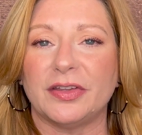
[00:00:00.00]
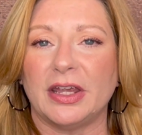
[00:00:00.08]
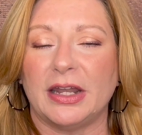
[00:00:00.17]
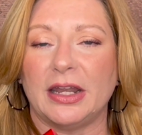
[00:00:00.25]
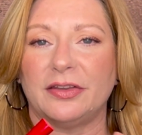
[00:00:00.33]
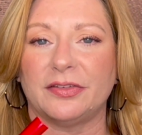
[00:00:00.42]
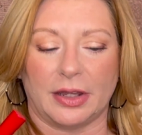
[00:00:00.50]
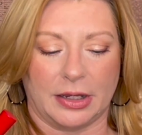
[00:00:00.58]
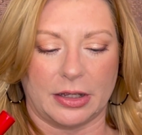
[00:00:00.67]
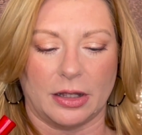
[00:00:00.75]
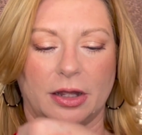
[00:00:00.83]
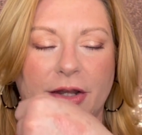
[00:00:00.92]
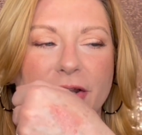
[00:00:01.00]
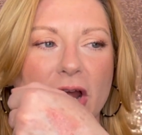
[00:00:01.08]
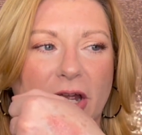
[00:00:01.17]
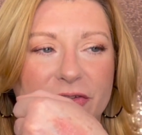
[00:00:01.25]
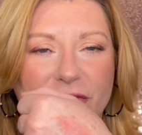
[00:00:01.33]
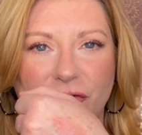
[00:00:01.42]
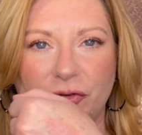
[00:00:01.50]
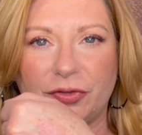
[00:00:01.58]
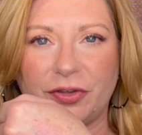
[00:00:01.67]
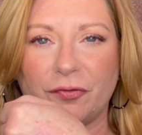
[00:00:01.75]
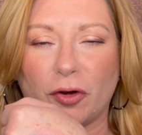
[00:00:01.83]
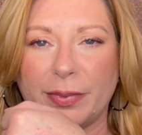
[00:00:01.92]
it is like a nice
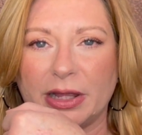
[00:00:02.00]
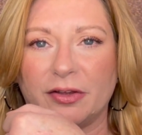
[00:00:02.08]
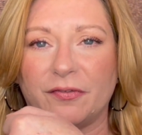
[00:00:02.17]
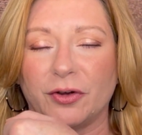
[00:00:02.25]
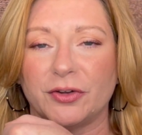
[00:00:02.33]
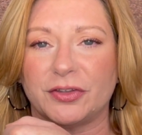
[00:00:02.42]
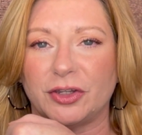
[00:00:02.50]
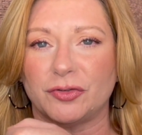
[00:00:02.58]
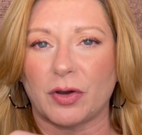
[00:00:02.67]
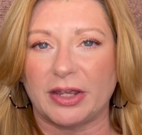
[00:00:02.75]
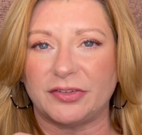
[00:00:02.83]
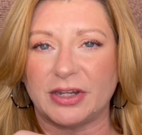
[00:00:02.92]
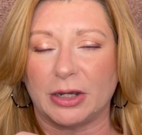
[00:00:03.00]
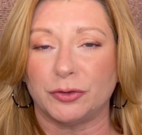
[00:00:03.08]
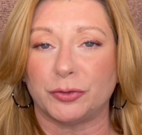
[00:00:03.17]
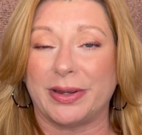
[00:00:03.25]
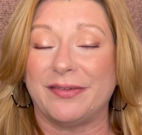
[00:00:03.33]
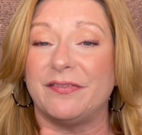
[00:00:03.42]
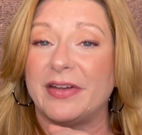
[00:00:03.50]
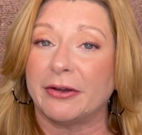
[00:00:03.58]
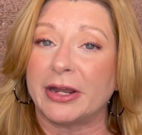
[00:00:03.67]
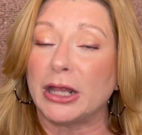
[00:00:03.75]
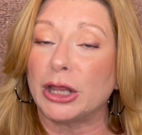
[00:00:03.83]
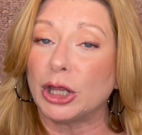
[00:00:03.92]
juicy formula at first, it dries down to a
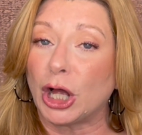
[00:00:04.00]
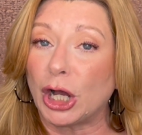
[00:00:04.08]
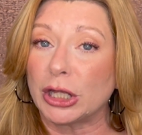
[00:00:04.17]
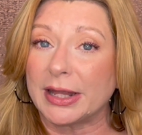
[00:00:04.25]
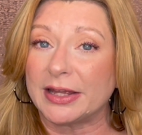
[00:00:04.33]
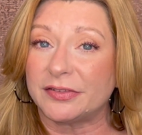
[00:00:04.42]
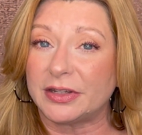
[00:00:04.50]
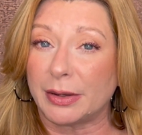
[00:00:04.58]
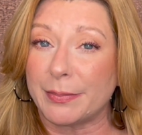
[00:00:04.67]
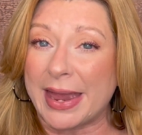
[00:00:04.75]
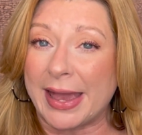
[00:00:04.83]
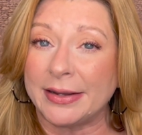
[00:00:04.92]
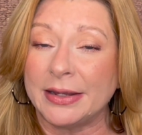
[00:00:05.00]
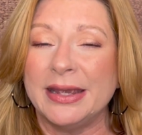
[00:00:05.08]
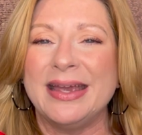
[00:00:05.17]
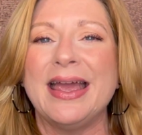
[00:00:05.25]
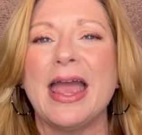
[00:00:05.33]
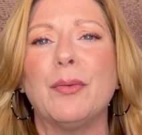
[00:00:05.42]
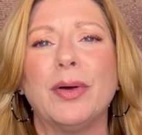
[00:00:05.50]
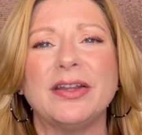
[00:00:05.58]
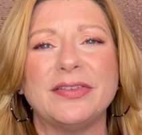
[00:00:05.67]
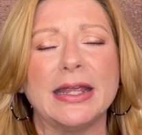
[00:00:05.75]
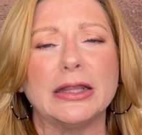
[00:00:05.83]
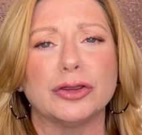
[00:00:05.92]
very long-lasting matte. And when I
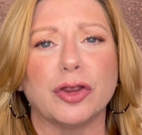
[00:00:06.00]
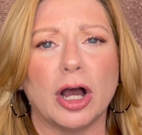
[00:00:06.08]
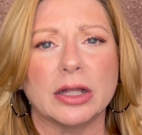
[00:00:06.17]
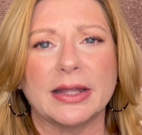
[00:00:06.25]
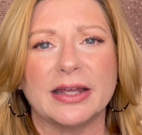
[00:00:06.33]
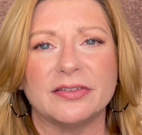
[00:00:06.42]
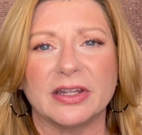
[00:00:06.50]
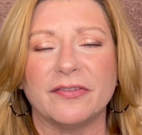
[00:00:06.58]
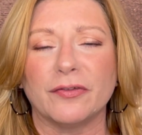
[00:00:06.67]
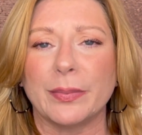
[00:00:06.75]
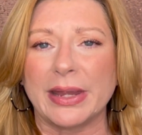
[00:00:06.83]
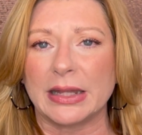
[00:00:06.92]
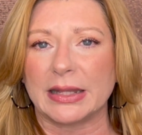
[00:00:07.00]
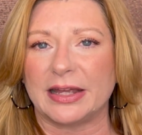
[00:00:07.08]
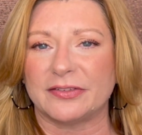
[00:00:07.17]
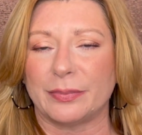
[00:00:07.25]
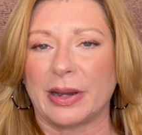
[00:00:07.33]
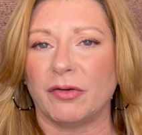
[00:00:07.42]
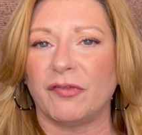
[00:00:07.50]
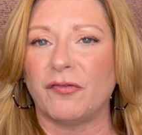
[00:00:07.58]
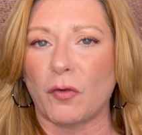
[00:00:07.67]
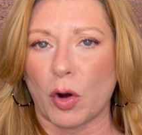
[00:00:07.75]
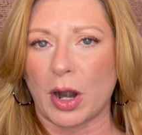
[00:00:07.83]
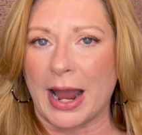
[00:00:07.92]
say long-lasting, for me it lasts about
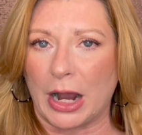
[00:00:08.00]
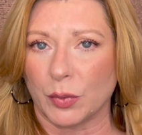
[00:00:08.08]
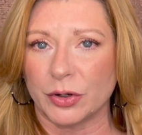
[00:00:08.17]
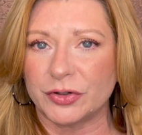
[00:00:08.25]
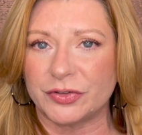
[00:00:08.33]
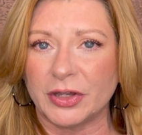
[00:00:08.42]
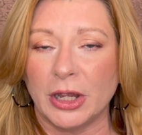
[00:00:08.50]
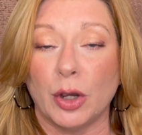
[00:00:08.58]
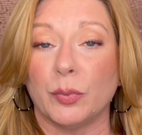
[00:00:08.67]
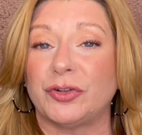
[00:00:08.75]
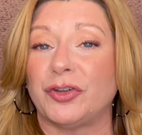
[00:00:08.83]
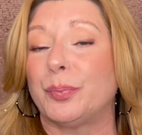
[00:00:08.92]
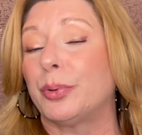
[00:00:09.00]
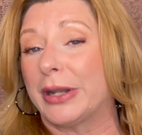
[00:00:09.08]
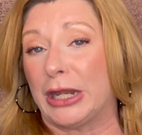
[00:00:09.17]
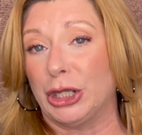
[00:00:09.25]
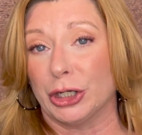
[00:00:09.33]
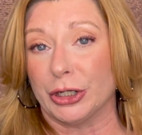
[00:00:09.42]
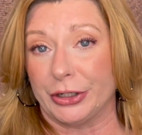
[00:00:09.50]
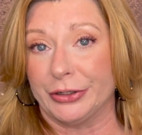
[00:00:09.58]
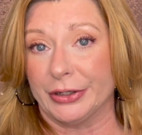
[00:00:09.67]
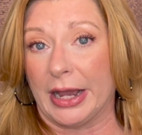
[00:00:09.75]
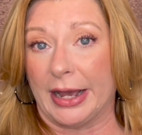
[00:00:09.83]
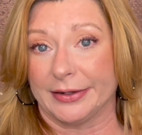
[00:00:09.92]
4 hours, which is pretty good,
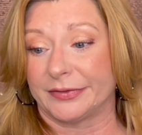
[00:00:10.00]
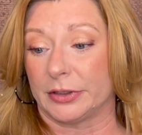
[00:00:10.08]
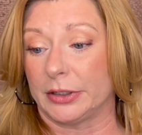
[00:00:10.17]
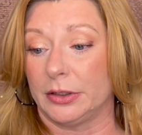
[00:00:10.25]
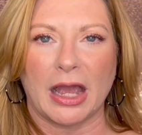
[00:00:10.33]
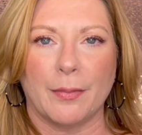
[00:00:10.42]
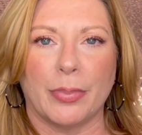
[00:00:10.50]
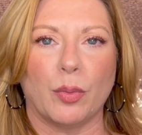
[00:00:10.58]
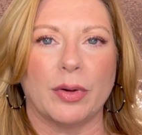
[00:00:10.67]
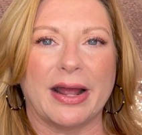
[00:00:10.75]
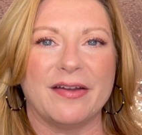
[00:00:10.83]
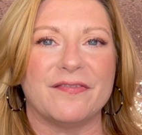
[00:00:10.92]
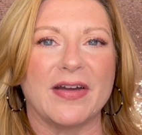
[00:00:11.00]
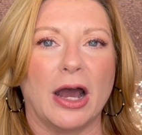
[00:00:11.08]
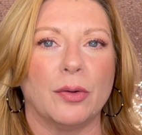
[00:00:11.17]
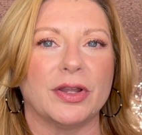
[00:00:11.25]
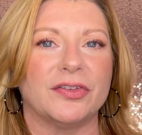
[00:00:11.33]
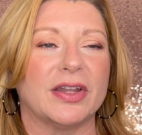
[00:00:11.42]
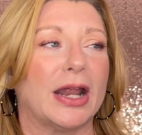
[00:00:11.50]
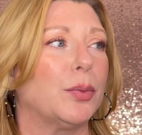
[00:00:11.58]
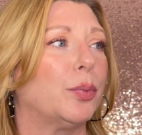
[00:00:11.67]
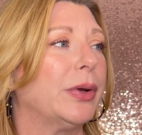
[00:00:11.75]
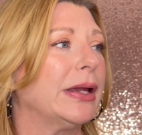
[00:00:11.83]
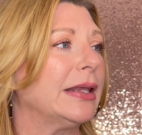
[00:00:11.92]
honestly. But what I found is that I
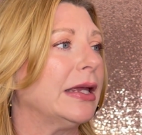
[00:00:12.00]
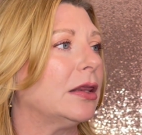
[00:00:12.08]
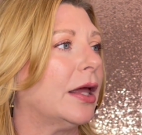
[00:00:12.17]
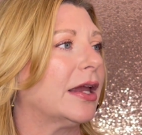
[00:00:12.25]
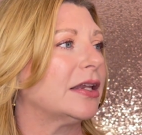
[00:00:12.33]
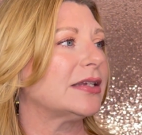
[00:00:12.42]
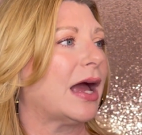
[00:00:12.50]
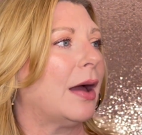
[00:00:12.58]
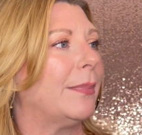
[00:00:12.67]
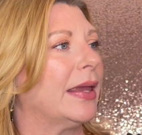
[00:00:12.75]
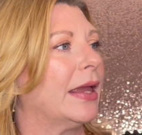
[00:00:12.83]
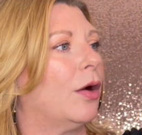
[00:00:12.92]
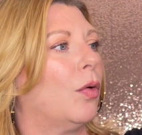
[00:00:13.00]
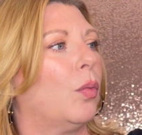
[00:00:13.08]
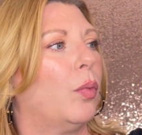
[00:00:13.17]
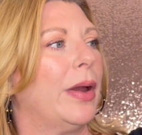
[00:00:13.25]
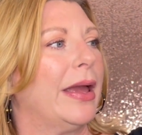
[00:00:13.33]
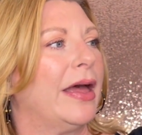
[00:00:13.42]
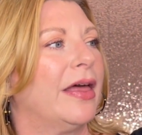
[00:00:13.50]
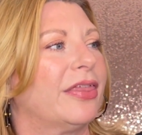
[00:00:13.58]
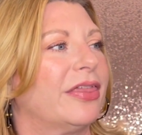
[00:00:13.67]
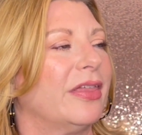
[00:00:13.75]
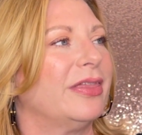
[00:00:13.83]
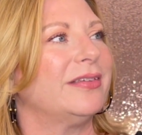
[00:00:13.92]
really like topping it
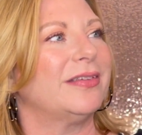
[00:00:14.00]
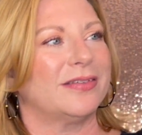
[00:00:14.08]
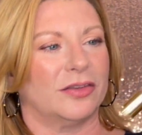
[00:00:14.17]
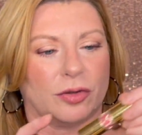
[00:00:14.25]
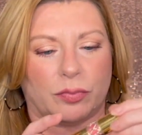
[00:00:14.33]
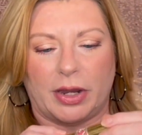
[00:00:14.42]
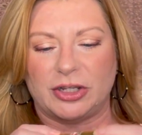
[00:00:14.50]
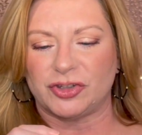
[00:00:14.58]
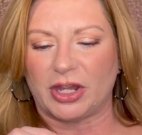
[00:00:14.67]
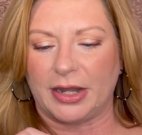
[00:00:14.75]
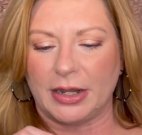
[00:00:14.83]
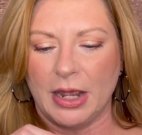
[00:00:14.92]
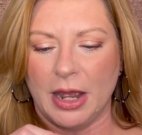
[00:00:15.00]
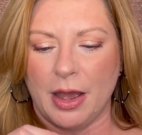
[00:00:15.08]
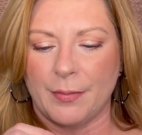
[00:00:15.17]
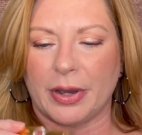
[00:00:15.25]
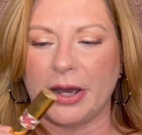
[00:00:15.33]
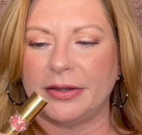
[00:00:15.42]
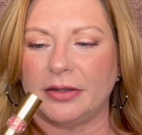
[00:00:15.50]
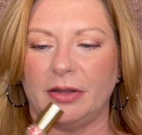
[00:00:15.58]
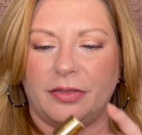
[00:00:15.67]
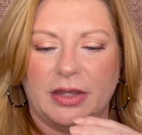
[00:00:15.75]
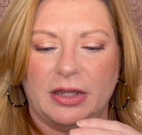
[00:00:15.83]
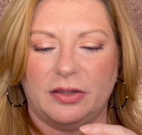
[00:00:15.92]
with, this isn't the right shade, but
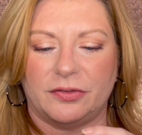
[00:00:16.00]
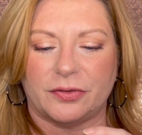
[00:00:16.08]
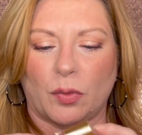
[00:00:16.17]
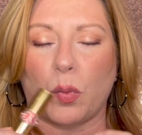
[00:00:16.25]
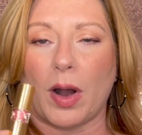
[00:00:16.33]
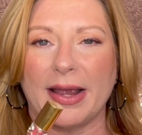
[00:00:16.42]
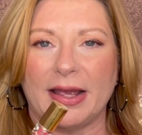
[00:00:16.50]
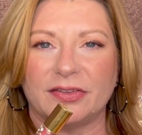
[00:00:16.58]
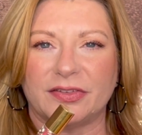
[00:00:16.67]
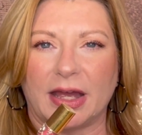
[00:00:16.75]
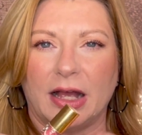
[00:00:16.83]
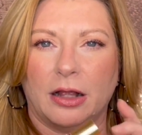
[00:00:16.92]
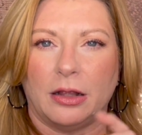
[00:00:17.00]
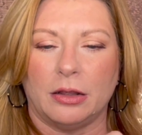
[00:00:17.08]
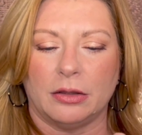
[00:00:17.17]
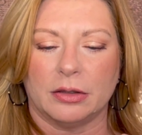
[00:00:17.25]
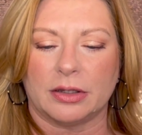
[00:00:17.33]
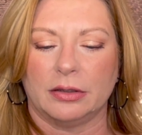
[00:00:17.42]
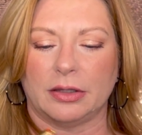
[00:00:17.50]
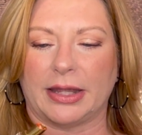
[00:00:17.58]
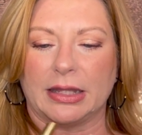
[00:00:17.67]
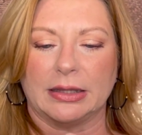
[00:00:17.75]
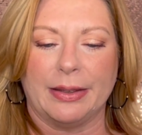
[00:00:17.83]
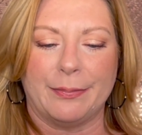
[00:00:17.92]
these YSL
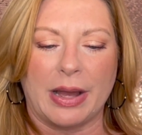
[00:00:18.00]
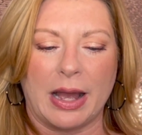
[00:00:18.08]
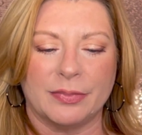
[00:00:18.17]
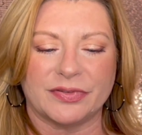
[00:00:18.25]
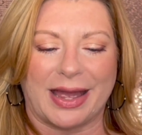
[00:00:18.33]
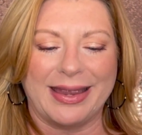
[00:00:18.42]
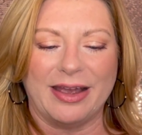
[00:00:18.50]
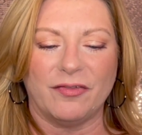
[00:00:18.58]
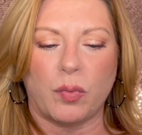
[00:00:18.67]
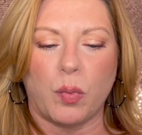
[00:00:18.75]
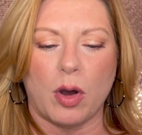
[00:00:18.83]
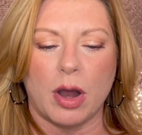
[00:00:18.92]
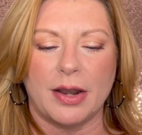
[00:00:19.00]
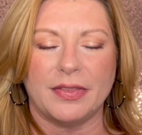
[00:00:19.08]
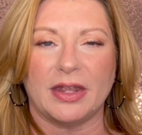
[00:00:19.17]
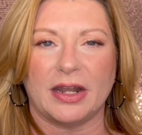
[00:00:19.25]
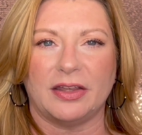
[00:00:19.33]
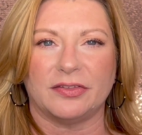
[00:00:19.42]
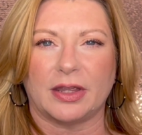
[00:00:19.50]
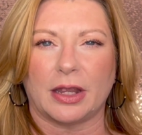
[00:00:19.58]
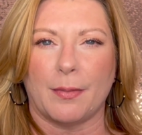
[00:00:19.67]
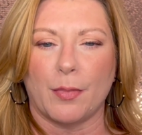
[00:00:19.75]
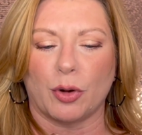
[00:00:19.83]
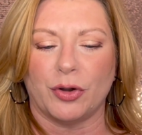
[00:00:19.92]
like lip balms. I have one that is like
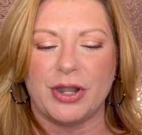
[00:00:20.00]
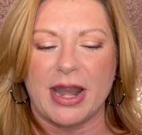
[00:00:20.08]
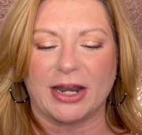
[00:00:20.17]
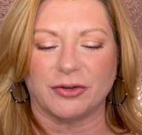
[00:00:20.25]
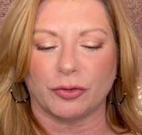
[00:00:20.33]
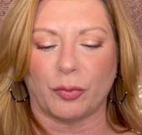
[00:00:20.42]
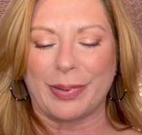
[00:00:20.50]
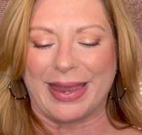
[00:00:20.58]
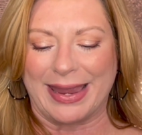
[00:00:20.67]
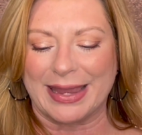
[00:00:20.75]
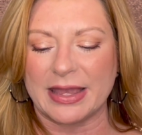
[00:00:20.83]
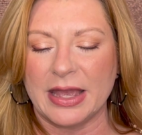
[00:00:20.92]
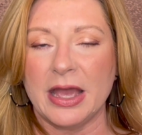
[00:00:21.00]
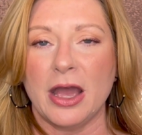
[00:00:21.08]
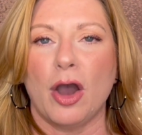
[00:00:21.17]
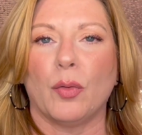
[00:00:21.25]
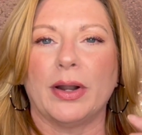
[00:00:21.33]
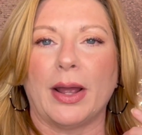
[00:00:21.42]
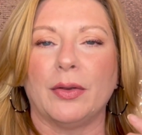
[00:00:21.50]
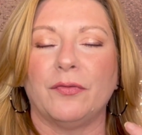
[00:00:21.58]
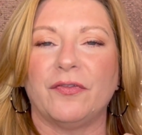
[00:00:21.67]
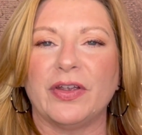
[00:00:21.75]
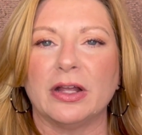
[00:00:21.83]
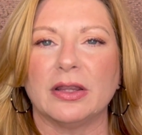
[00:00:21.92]
a more natural pink. When I
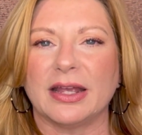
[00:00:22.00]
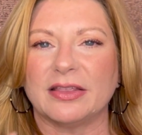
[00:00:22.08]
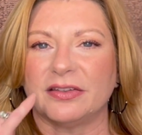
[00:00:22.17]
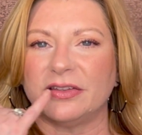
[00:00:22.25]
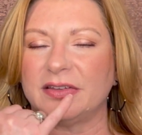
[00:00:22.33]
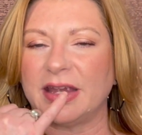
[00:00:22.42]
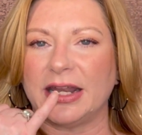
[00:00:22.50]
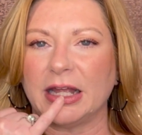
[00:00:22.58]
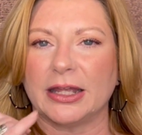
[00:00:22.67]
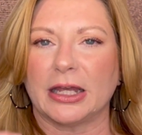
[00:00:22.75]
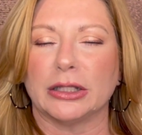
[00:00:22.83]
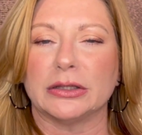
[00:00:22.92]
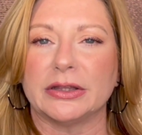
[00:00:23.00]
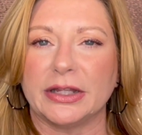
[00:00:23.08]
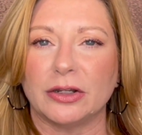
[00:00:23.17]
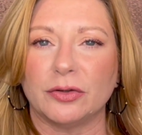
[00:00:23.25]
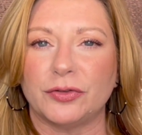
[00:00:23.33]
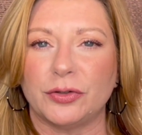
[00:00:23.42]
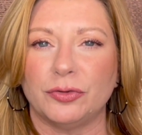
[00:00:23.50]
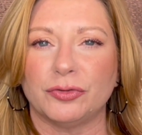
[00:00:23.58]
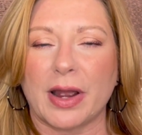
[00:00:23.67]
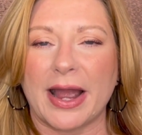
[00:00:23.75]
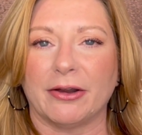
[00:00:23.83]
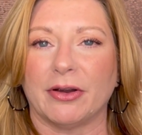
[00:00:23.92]
feel like this is getting like a little too
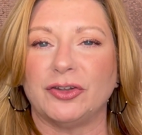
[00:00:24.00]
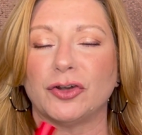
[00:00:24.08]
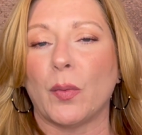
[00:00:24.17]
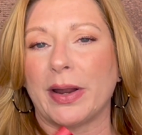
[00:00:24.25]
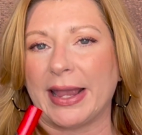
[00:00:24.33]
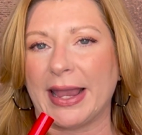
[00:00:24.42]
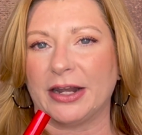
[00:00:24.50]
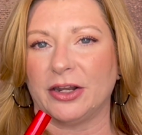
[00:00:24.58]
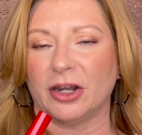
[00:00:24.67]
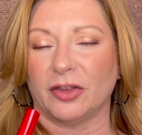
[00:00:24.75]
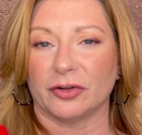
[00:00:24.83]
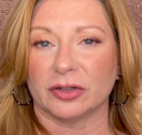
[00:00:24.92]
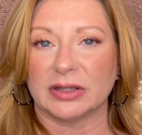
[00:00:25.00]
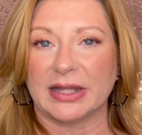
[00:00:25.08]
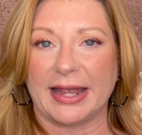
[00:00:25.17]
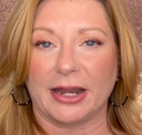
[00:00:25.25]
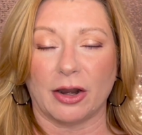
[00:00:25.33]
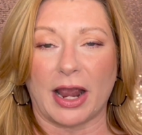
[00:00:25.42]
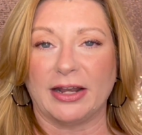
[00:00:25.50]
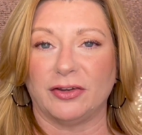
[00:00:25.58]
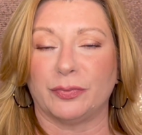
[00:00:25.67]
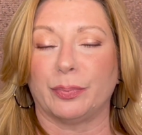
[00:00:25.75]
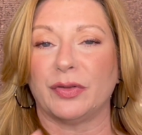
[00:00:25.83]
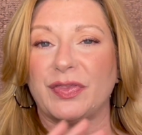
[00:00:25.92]
dry, or I don't want to add another layer, I
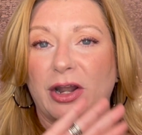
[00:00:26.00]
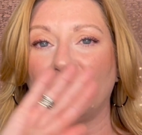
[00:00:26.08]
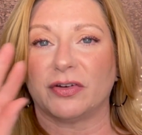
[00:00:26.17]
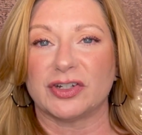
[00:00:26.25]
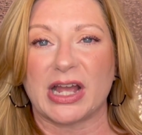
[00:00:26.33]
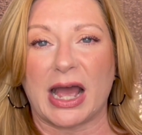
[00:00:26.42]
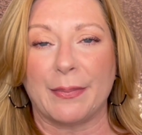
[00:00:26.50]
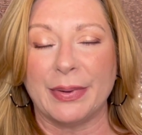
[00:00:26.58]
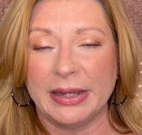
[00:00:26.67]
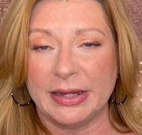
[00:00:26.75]
just put that over top.